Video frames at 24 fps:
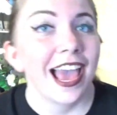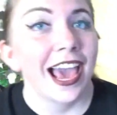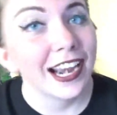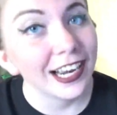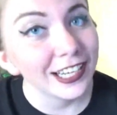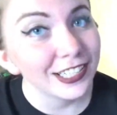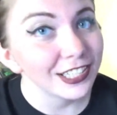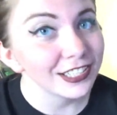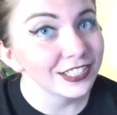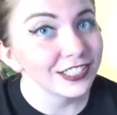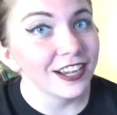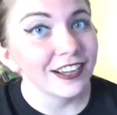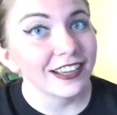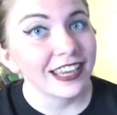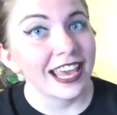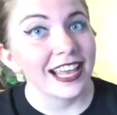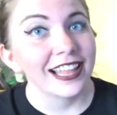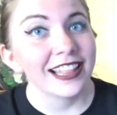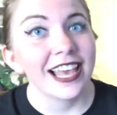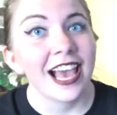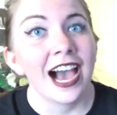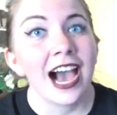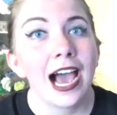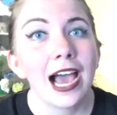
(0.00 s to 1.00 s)
And I just saw
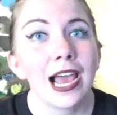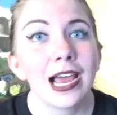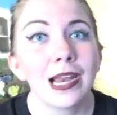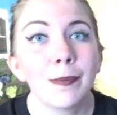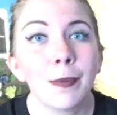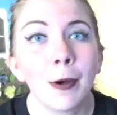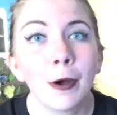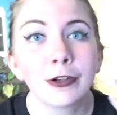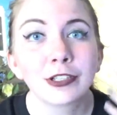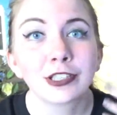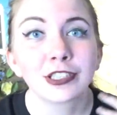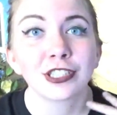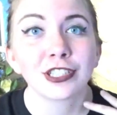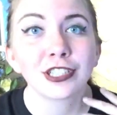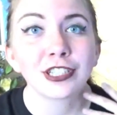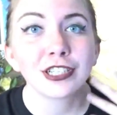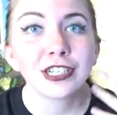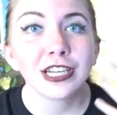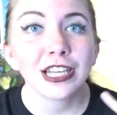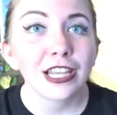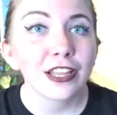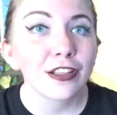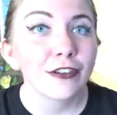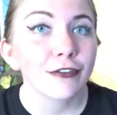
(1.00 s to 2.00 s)
Kayley Hyde post
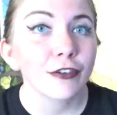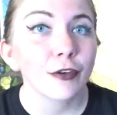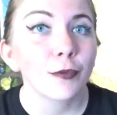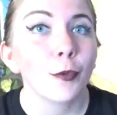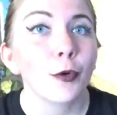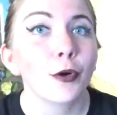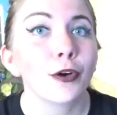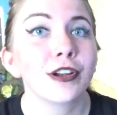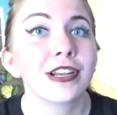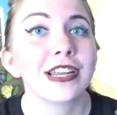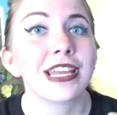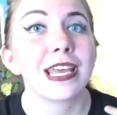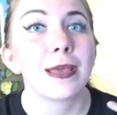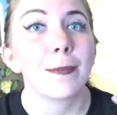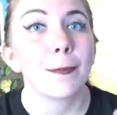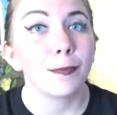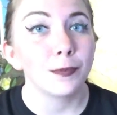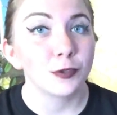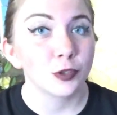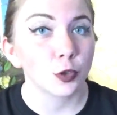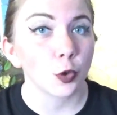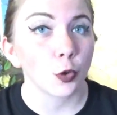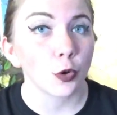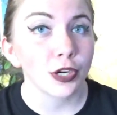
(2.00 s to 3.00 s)
her Ilvermorny
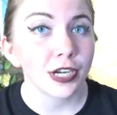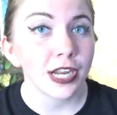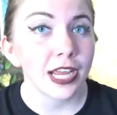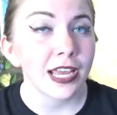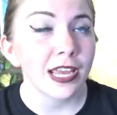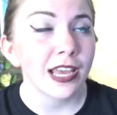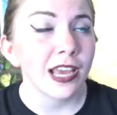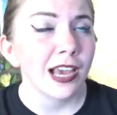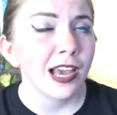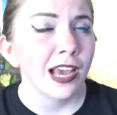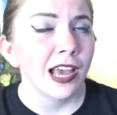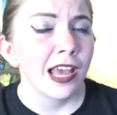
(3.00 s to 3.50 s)
sorting.